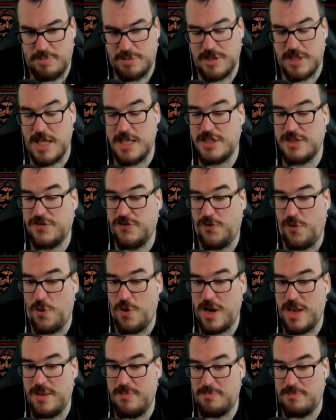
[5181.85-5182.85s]
Plus
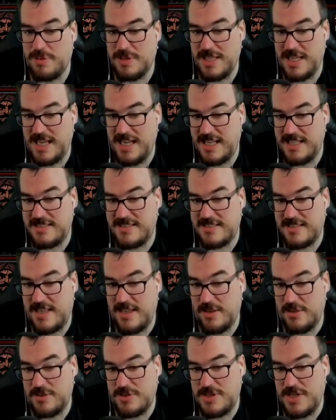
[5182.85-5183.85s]
40 bleed
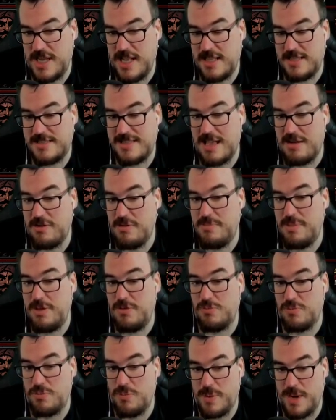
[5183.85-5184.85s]
skill chance. That would
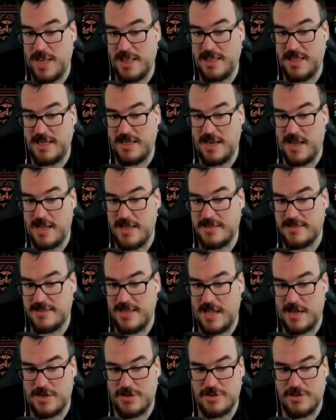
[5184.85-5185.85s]
be really nice,
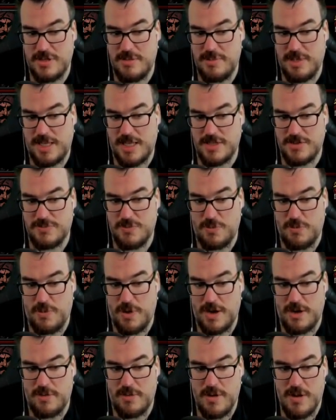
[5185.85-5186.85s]
actually, because we're
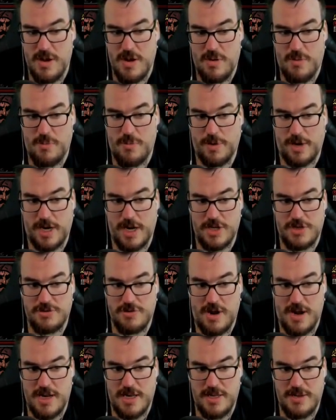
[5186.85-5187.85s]
one we're going to
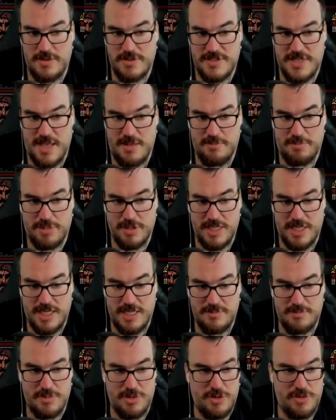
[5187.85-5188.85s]
try to use that
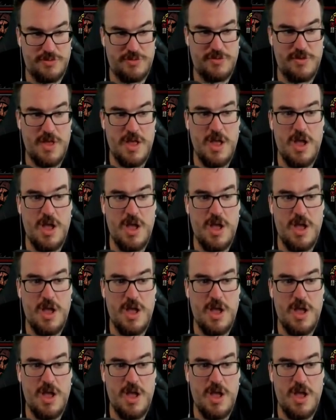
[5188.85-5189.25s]
bleed move.